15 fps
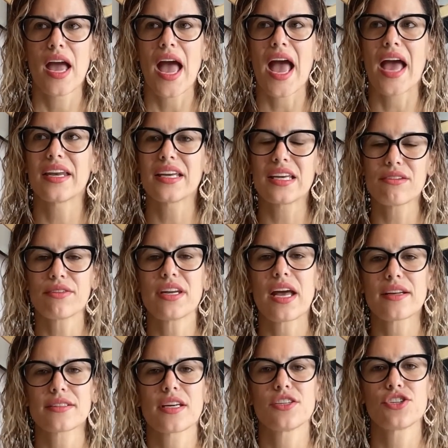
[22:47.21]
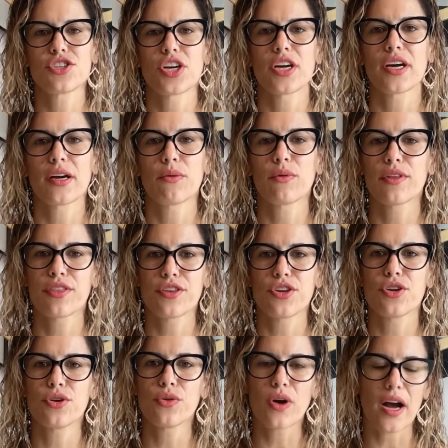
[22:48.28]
And even as I share it with you,